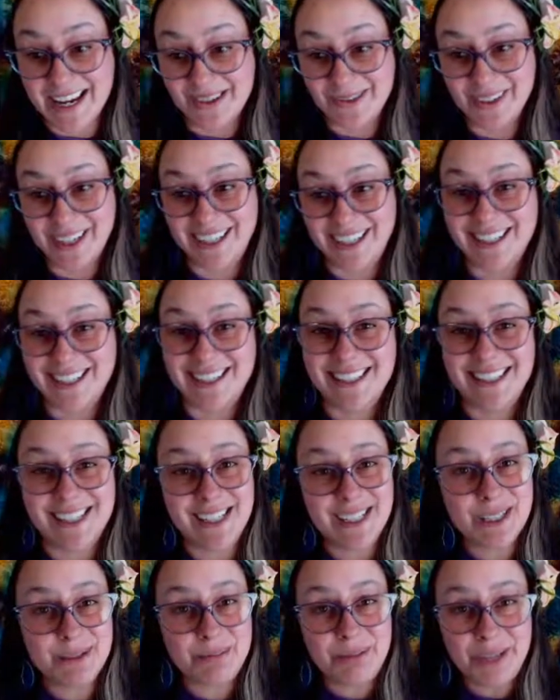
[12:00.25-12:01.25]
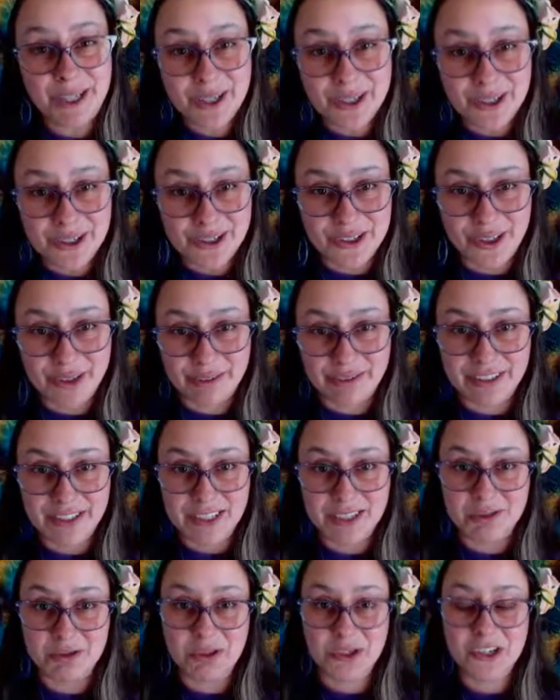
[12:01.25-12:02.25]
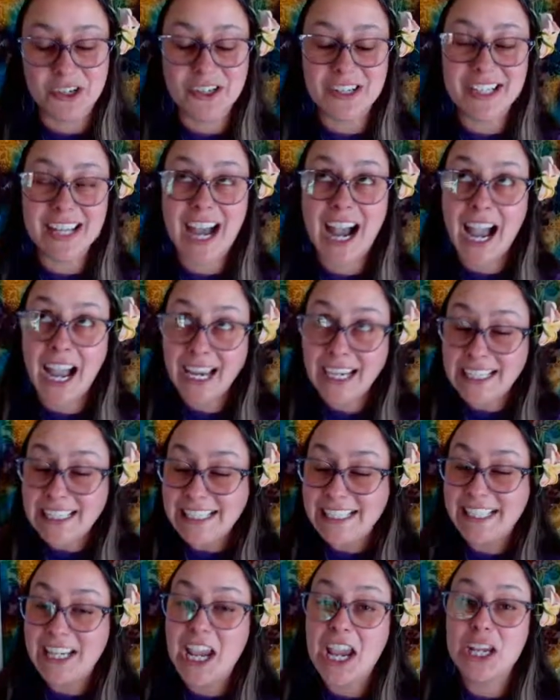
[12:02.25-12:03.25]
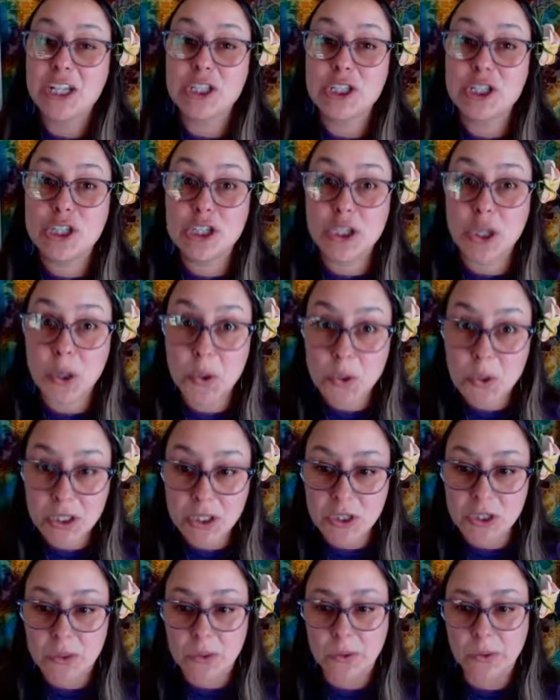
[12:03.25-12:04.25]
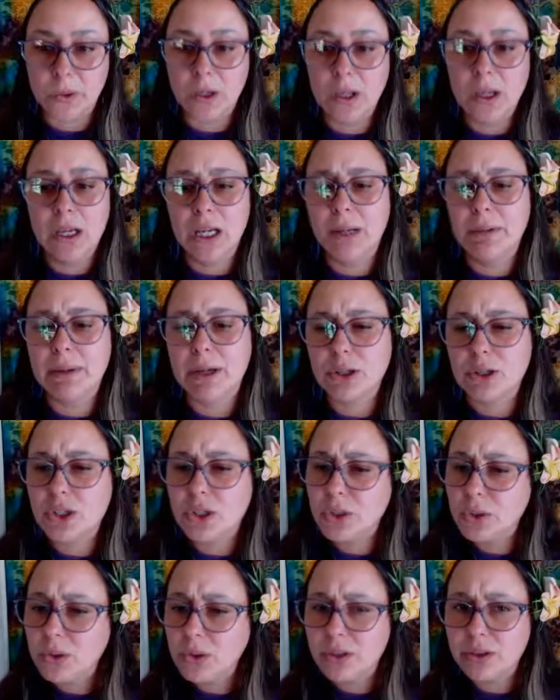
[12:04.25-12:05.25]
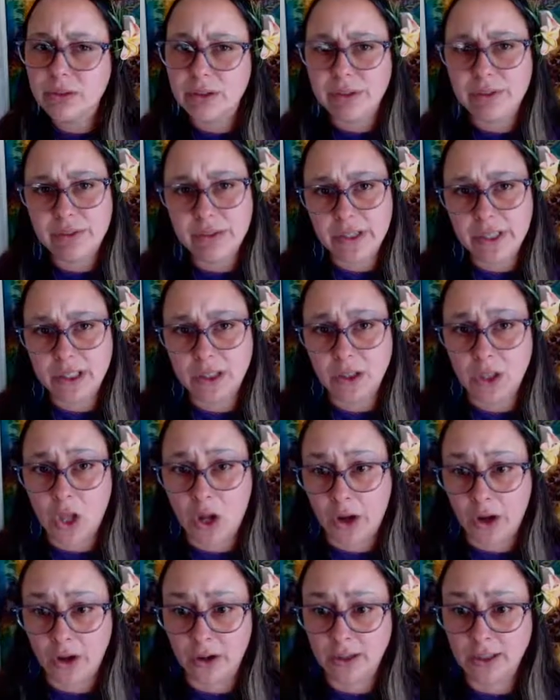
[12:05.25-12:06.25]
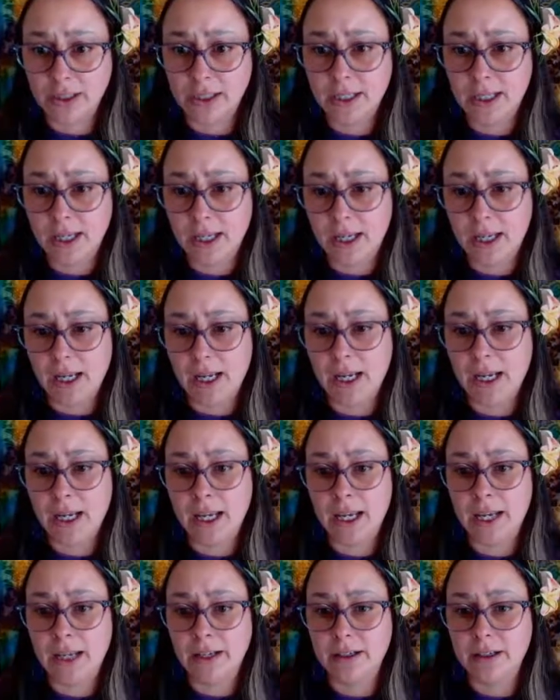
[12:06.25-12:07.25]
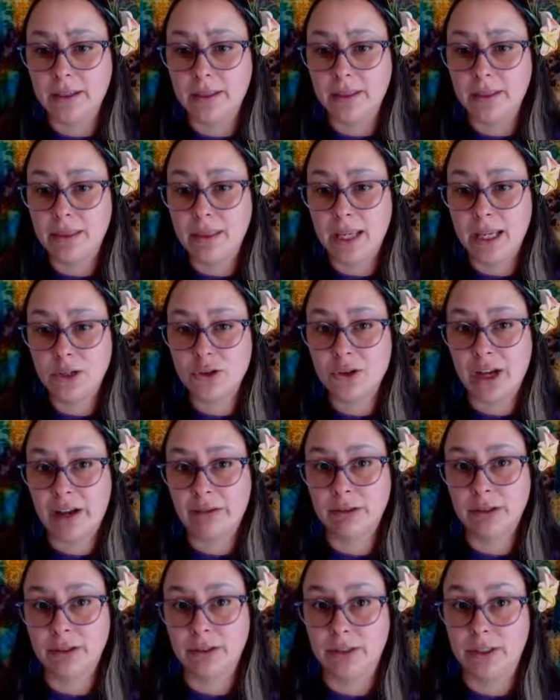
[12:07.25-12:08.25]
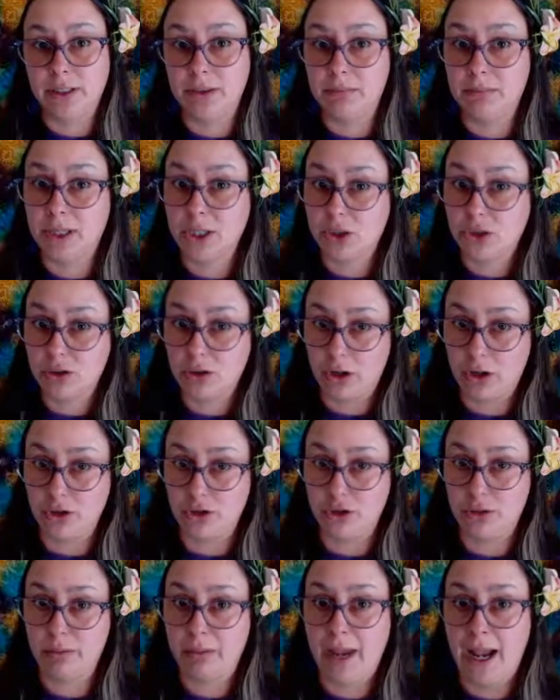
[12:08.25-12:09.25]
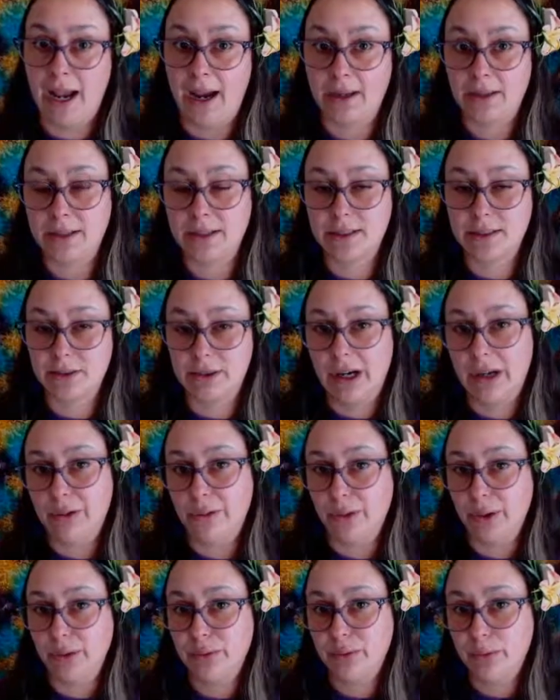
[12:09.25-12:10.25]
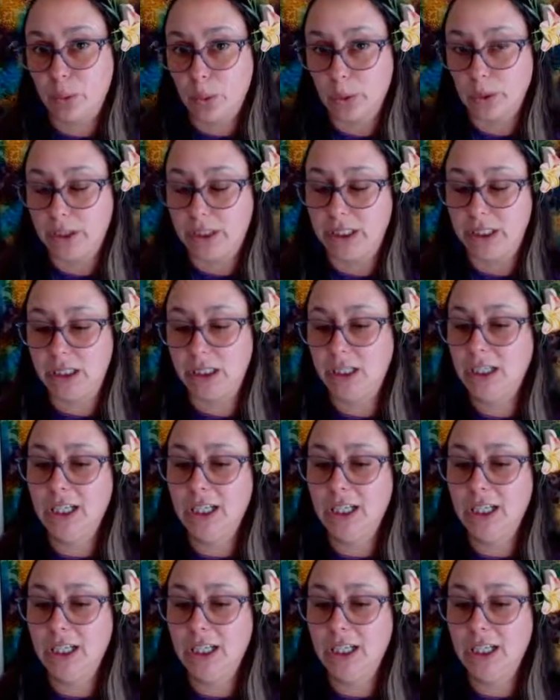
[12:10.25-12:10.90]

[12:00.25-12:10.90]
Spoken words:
we got to see spinner dolphins, which are tiny, so cute, about 2 to 3 feet long. And they travel in much larger packs, around like 40.